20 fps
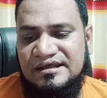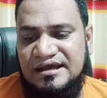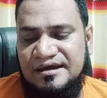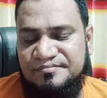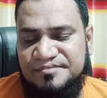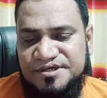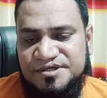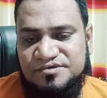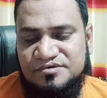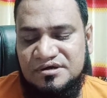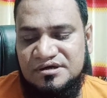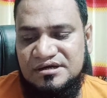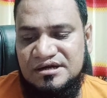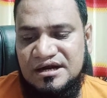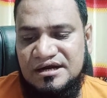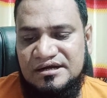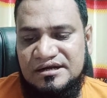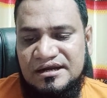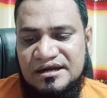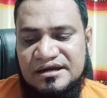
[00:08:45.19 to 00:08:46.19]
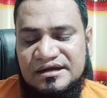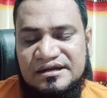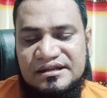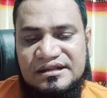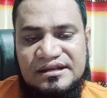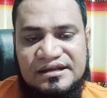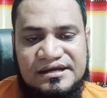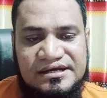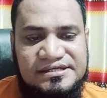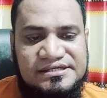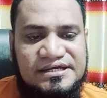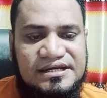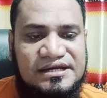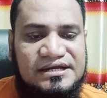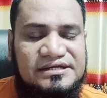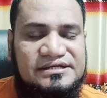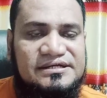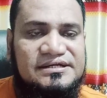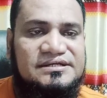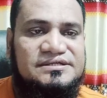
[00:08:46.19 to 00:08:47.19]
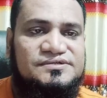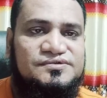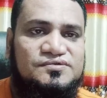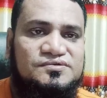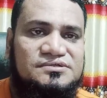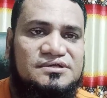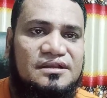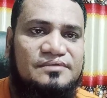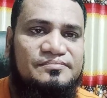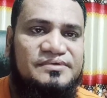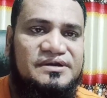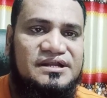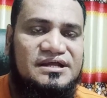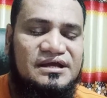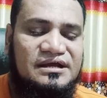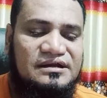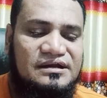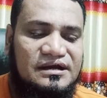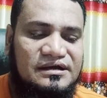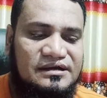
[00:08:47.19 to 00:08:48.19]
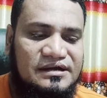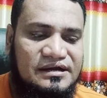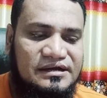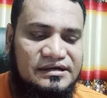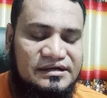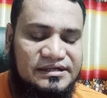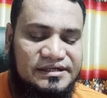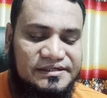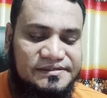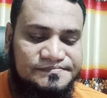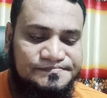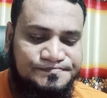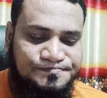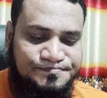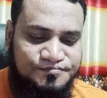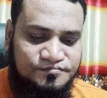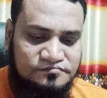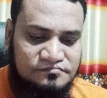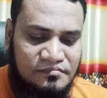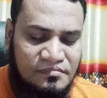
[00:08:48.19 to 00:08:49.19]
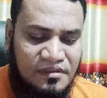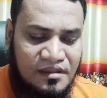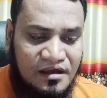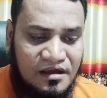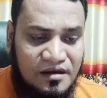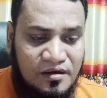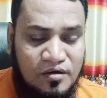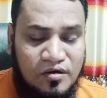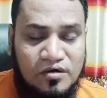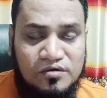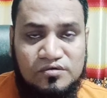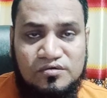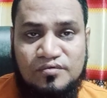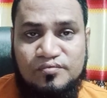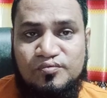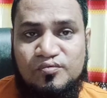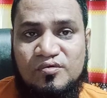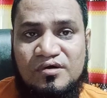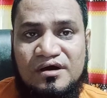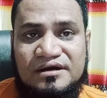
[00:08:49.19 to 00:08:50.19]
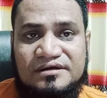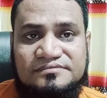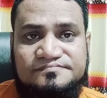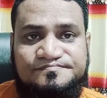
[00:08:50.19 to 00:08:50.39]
MS Word data entry, lead generation, social media data entry. Lot of work.